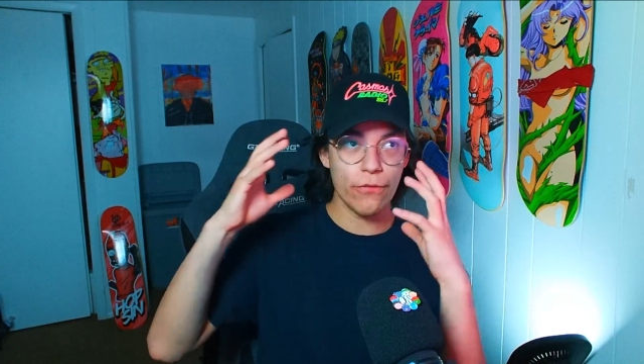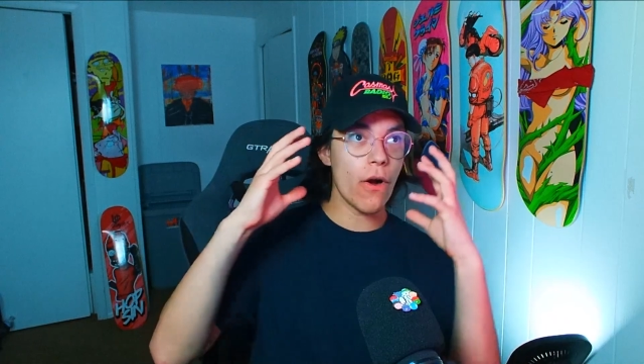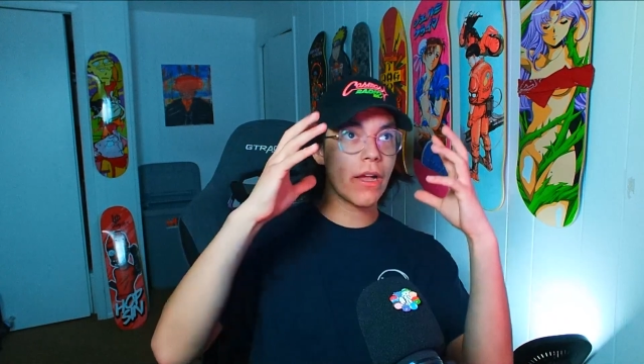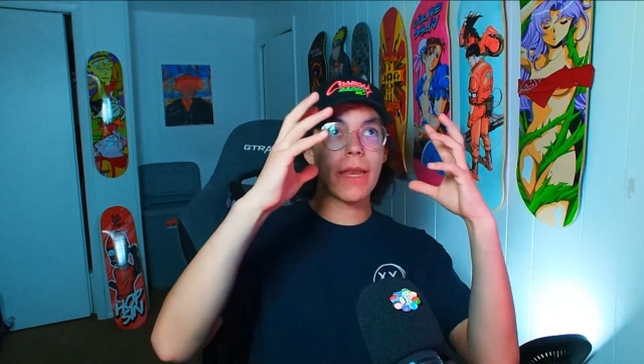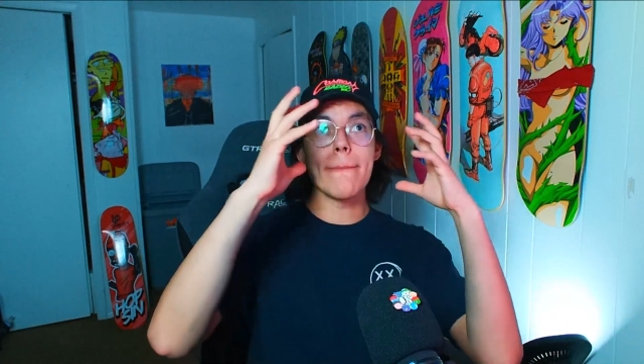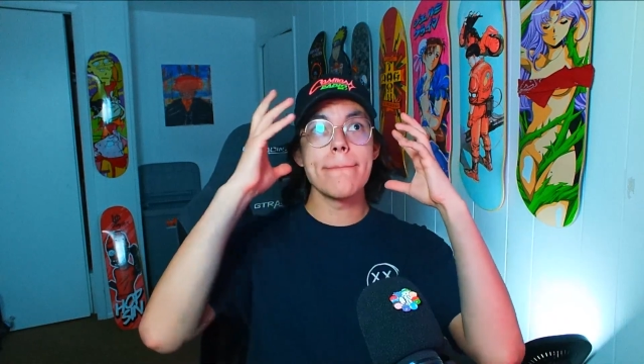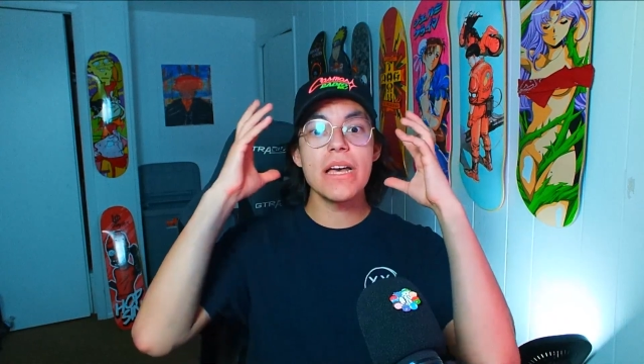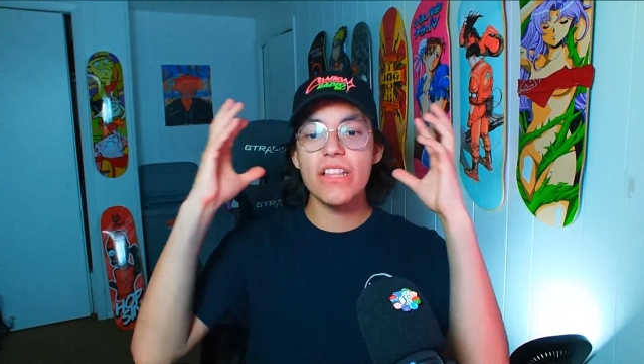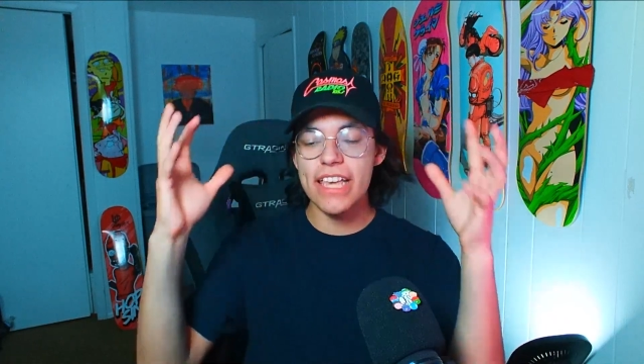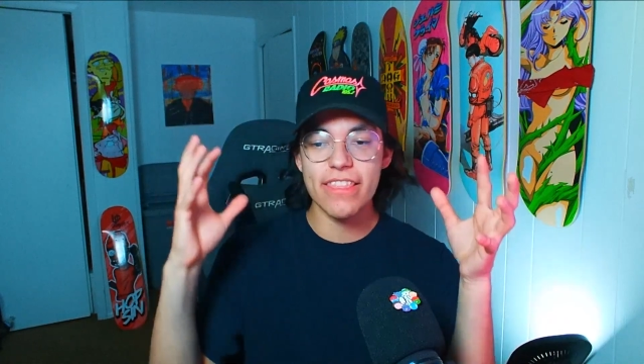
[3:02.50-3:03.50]
fucking
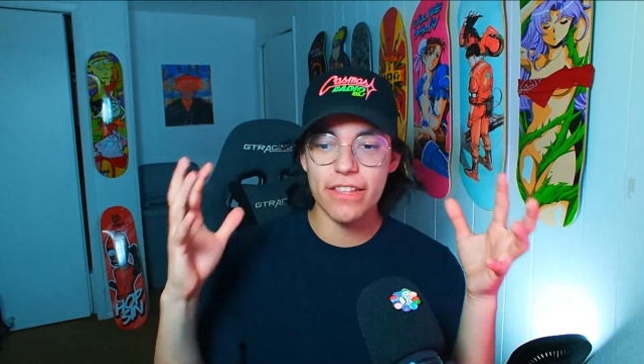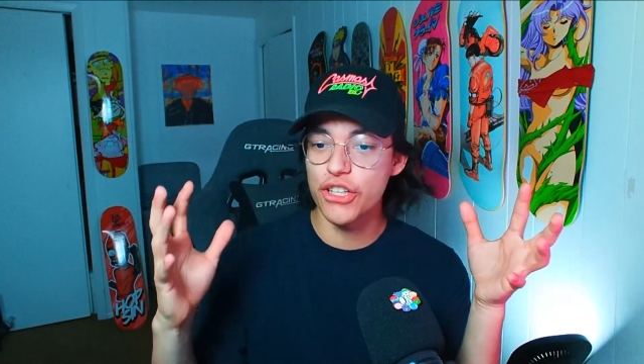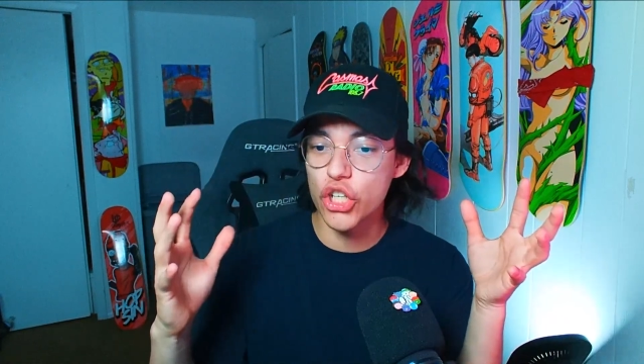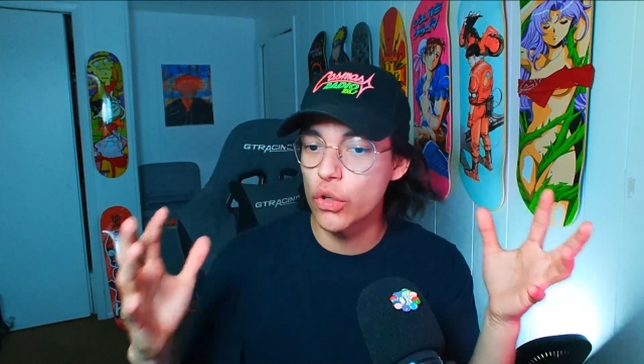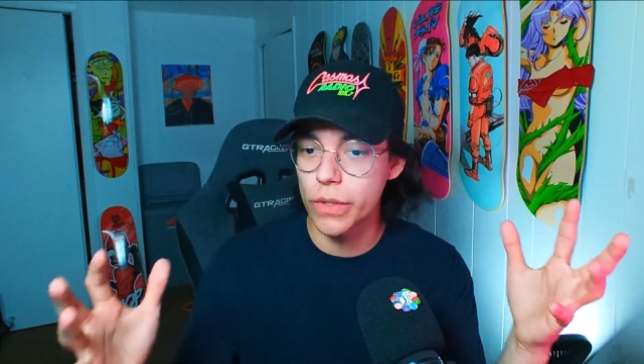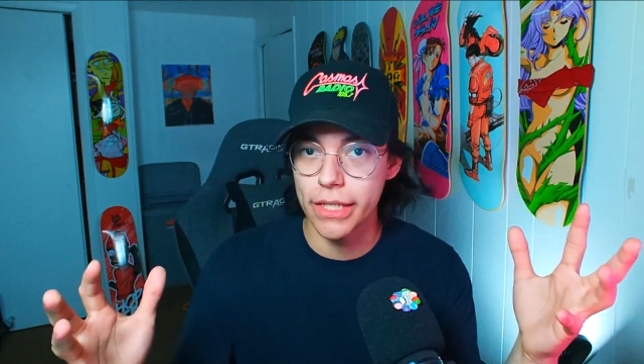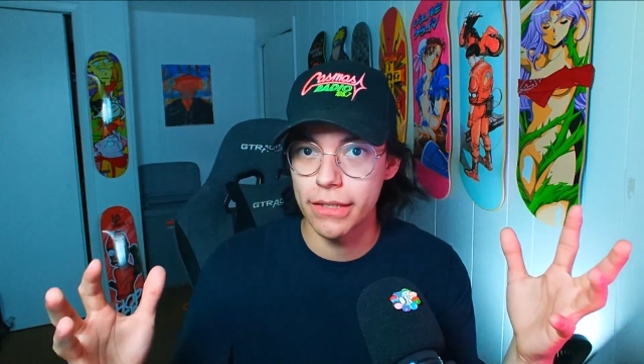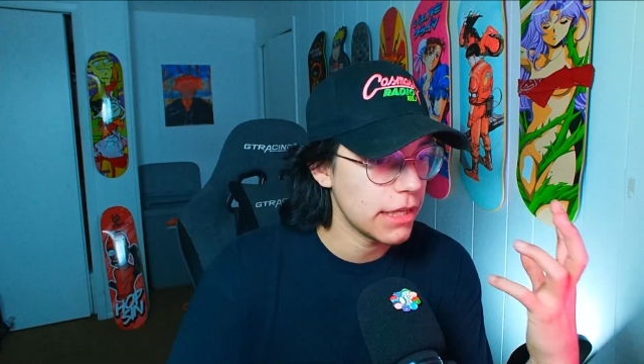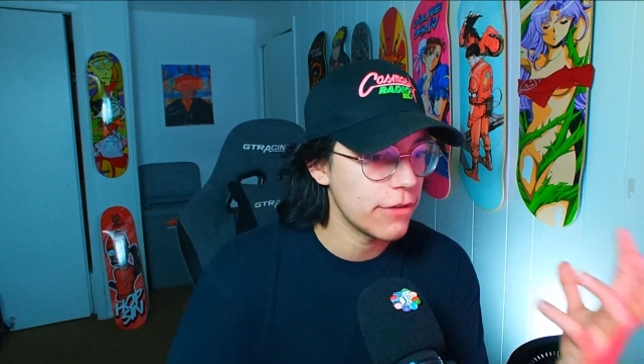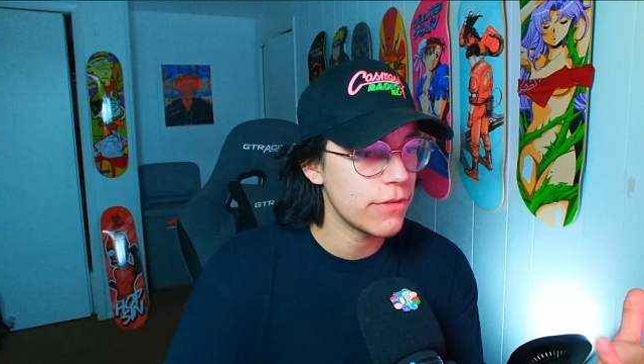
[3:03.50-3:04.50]
millionth
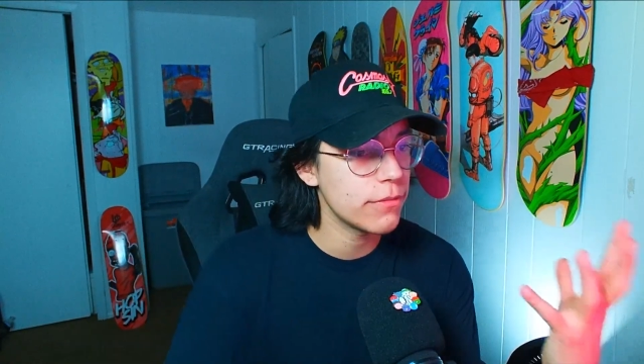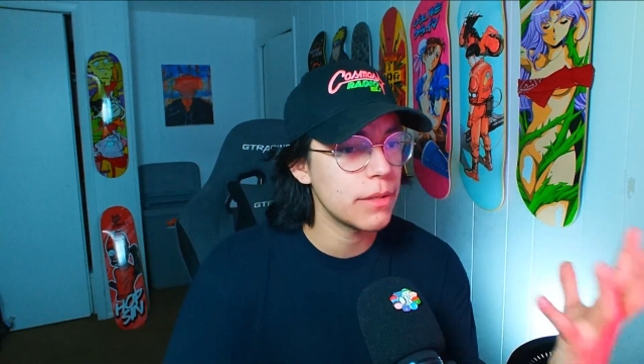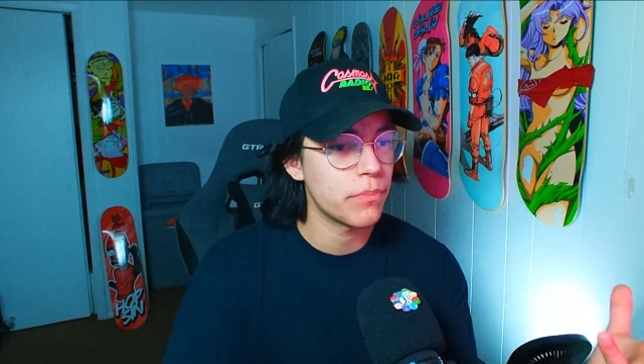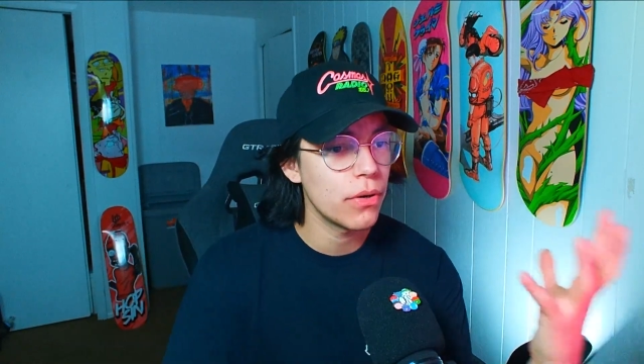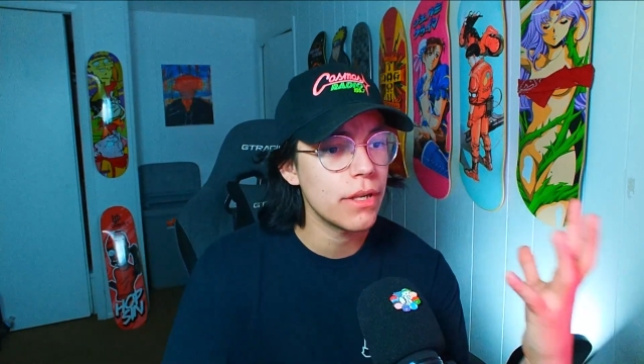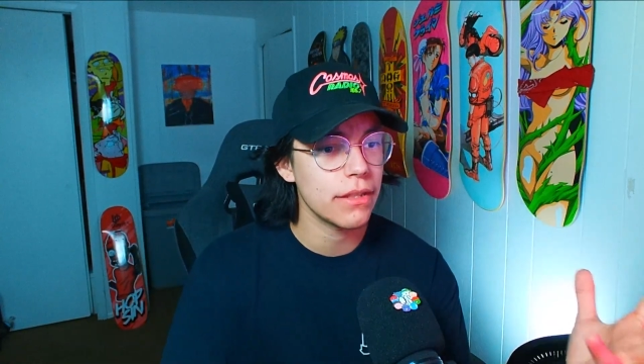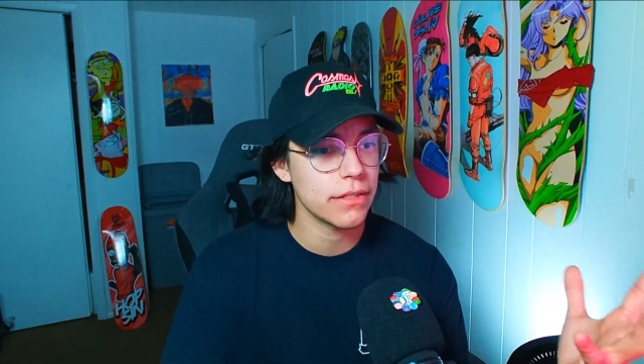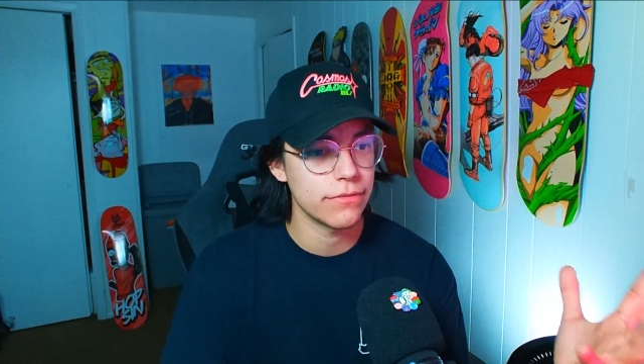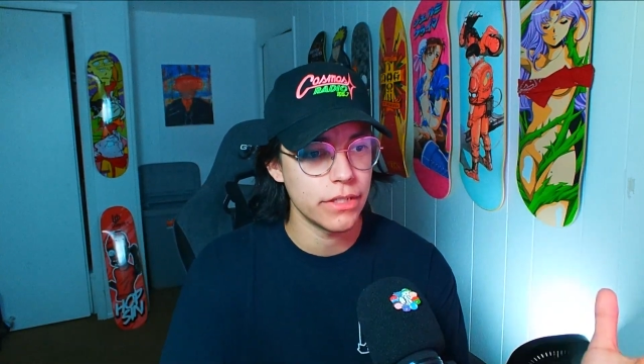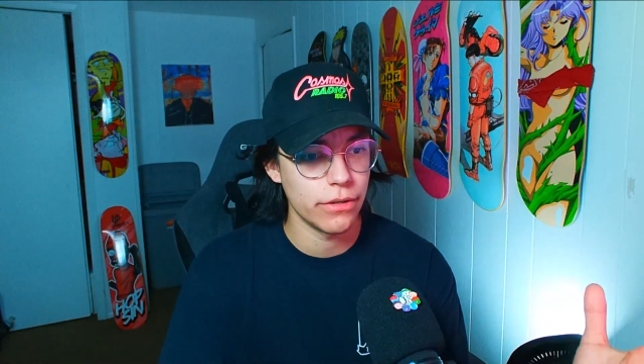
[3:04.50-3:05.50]
degree. Even me putting
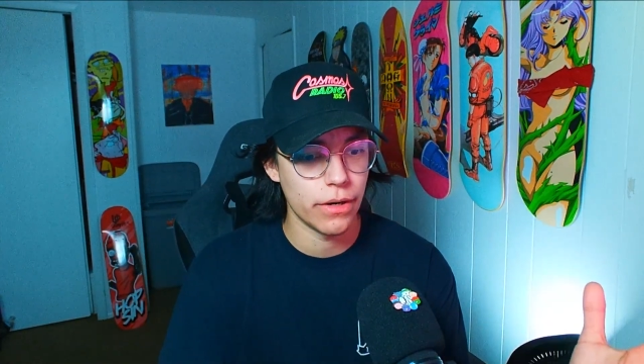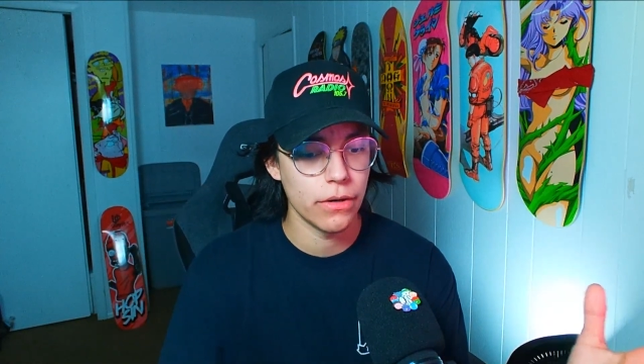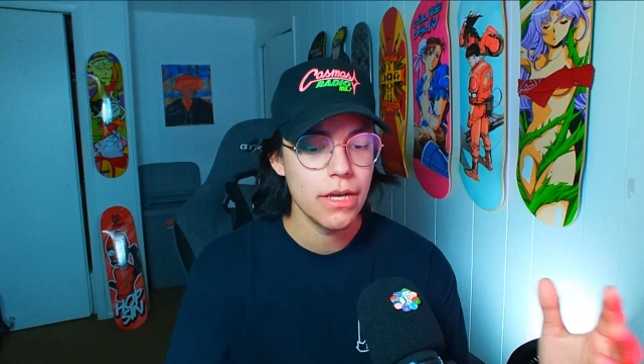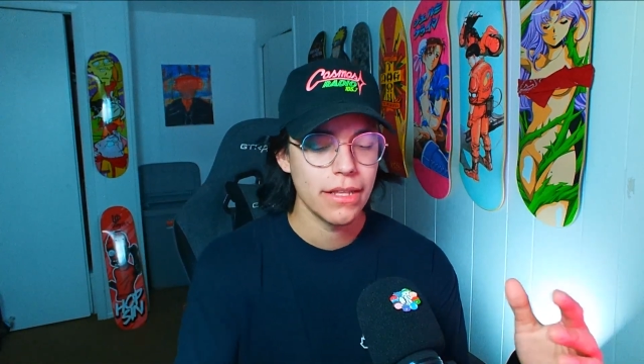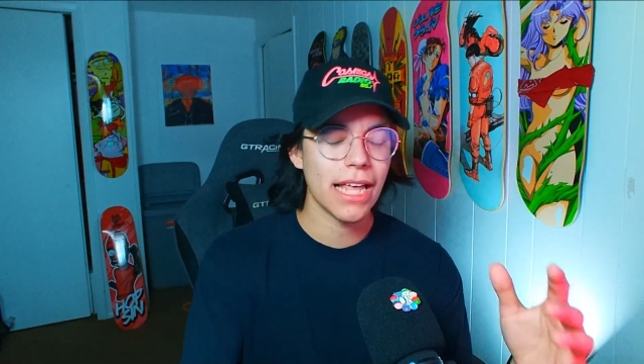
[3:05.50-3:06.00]
this video out.